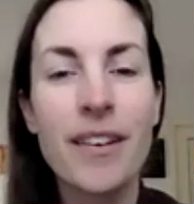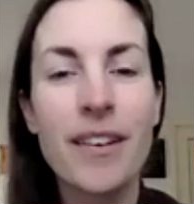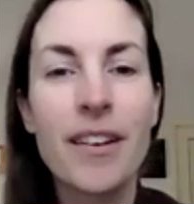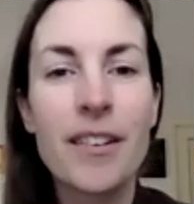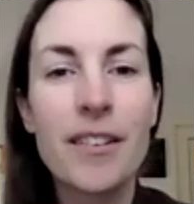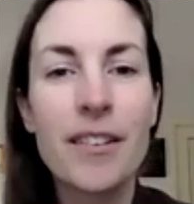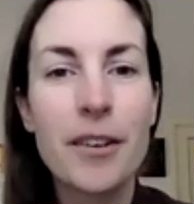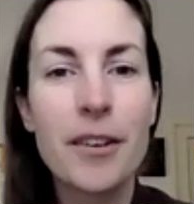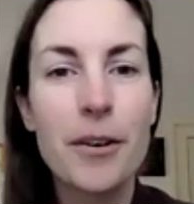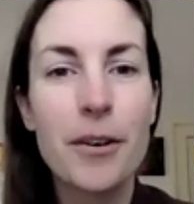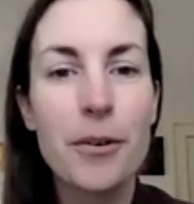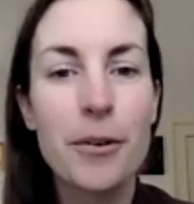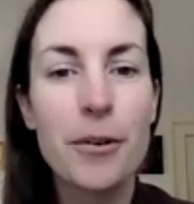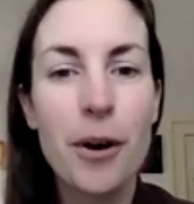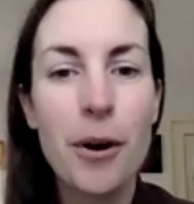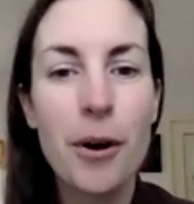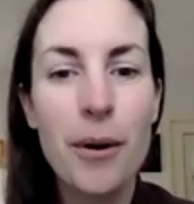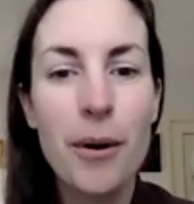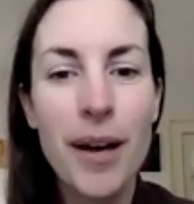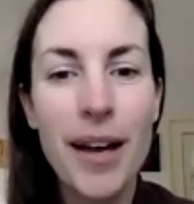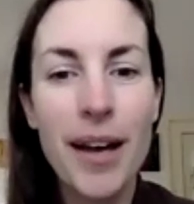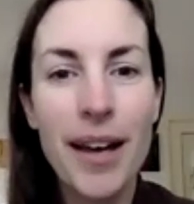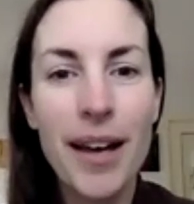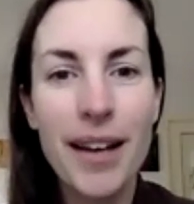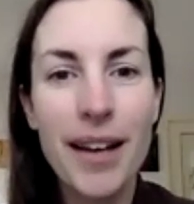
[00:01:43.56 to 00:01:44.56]
So go
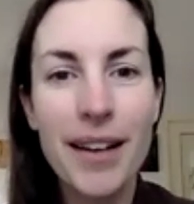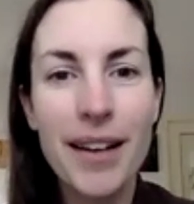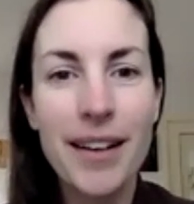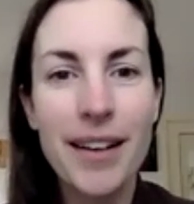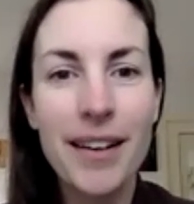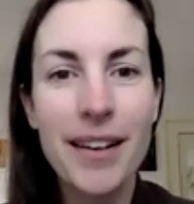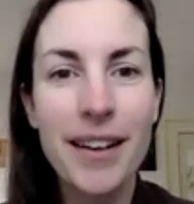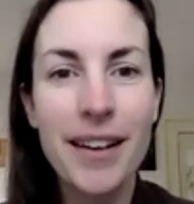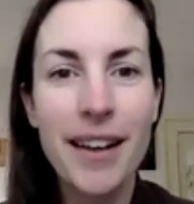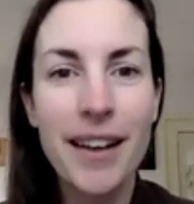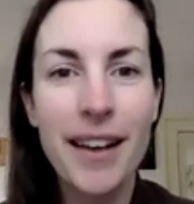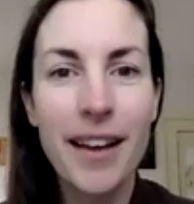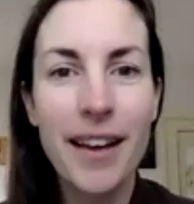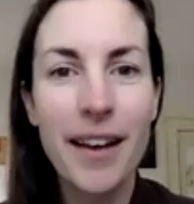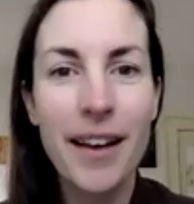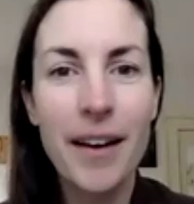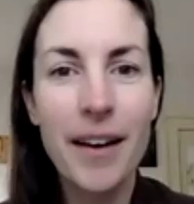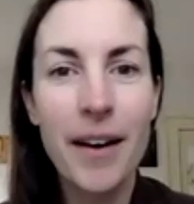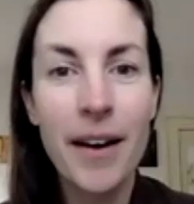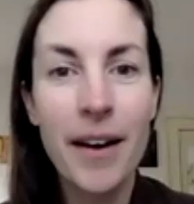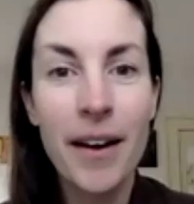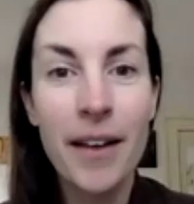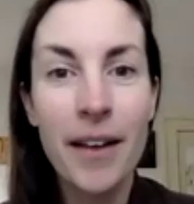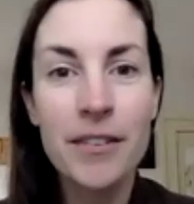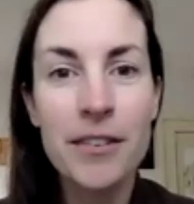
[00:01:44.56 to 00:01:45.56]
ahead and
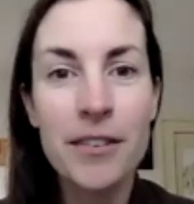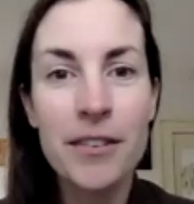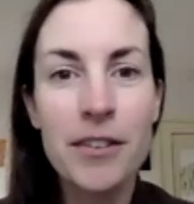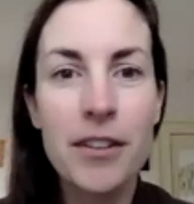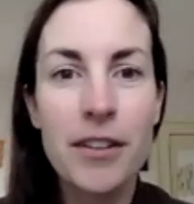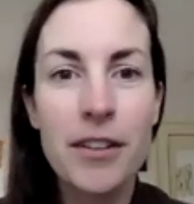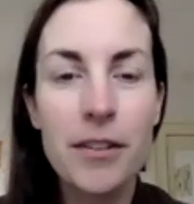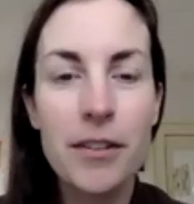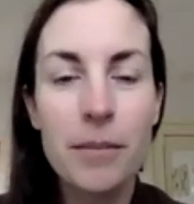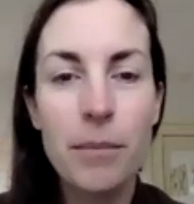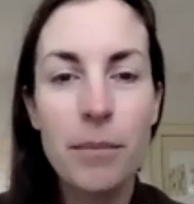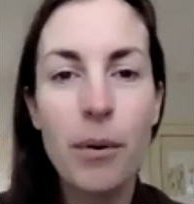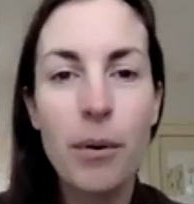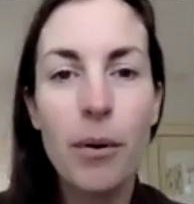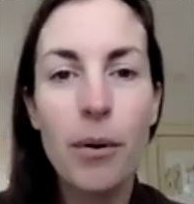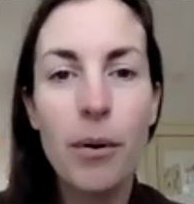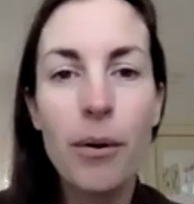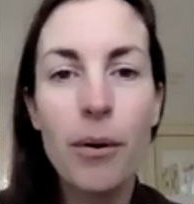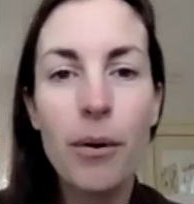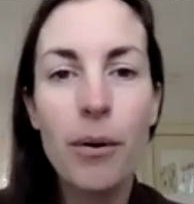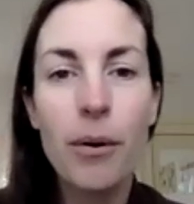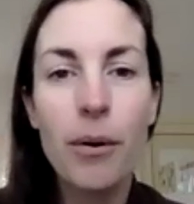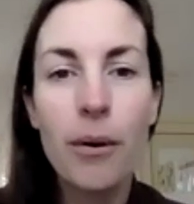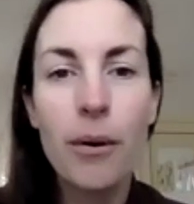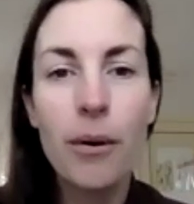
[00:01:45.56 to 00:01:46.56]
answer these
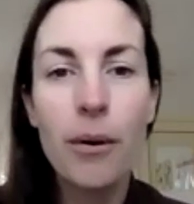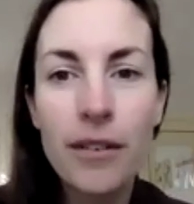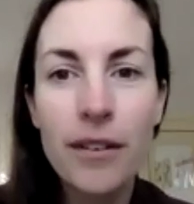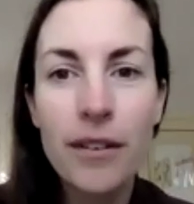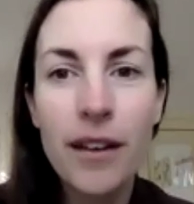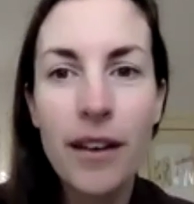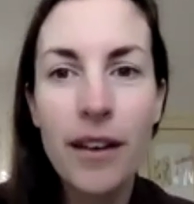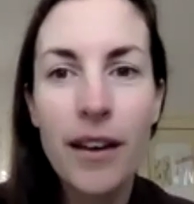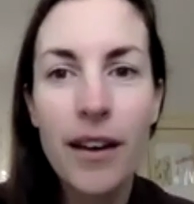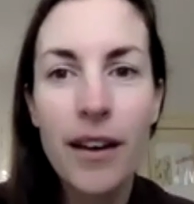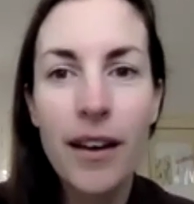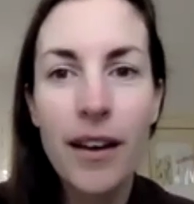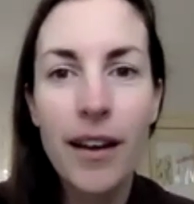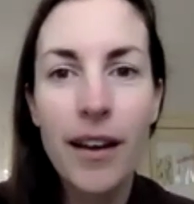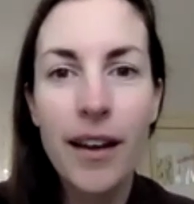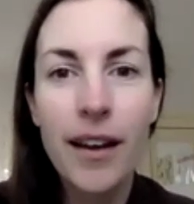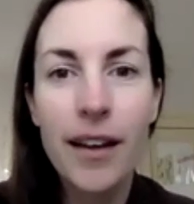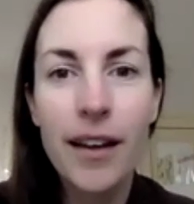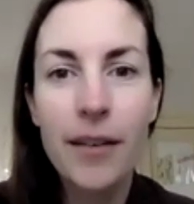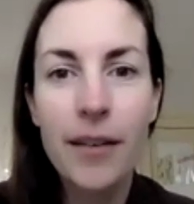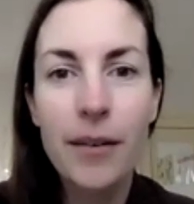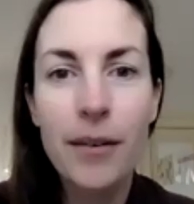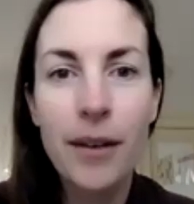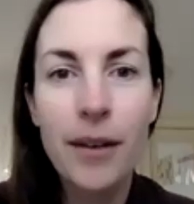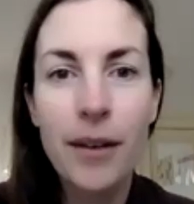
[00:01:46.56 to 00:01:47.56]
polls,
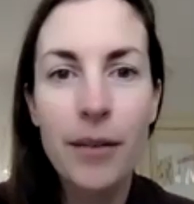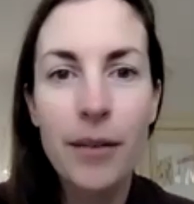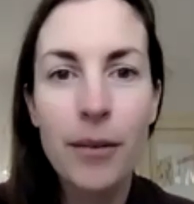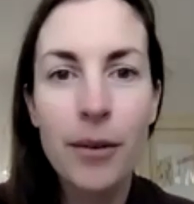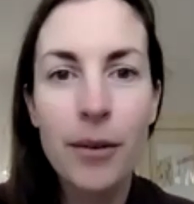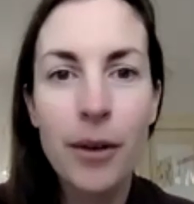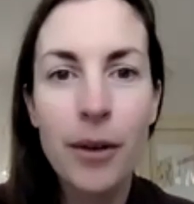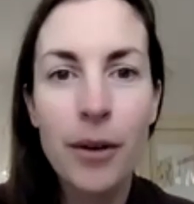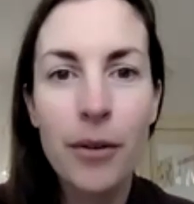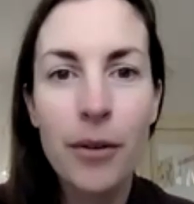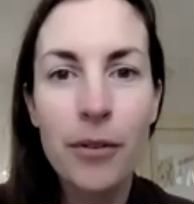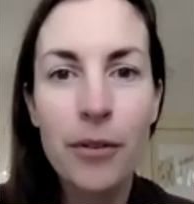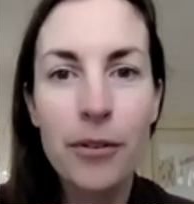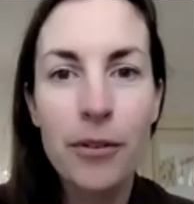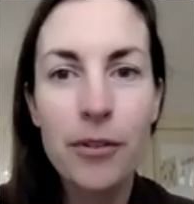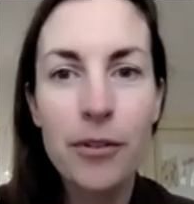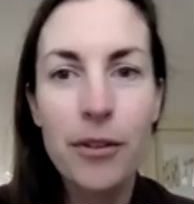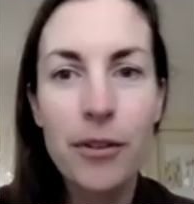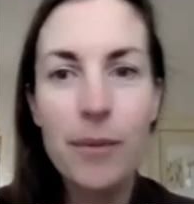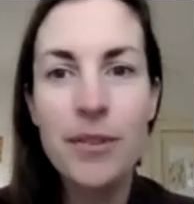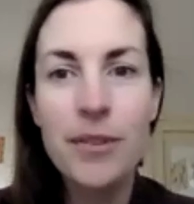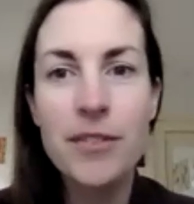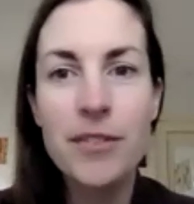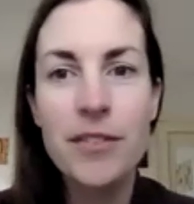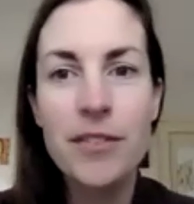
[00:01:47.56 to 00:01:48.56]
and we'll go through
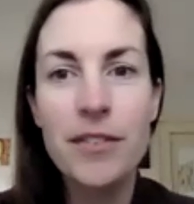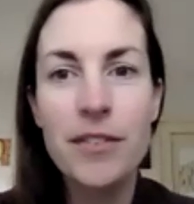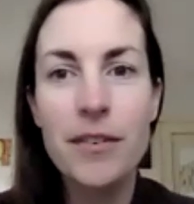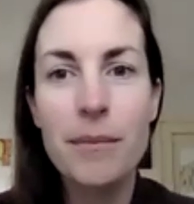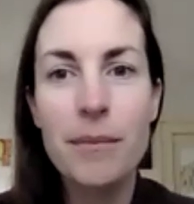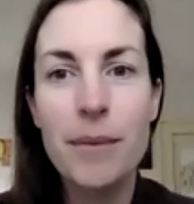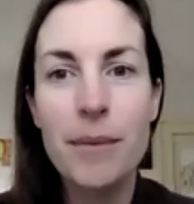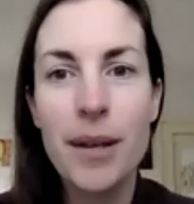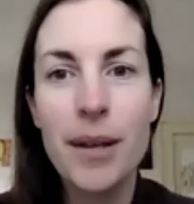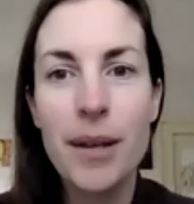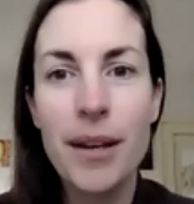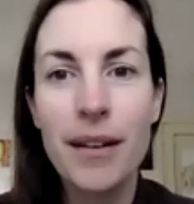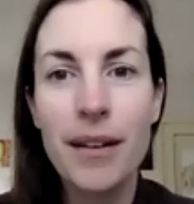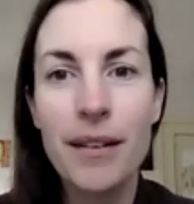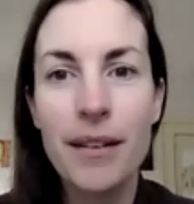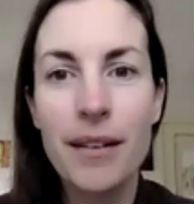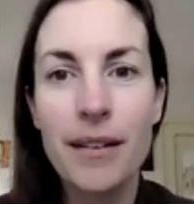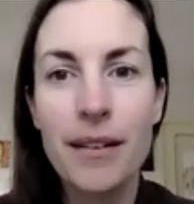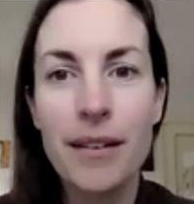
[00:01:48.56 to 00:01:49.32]
them in just a minute.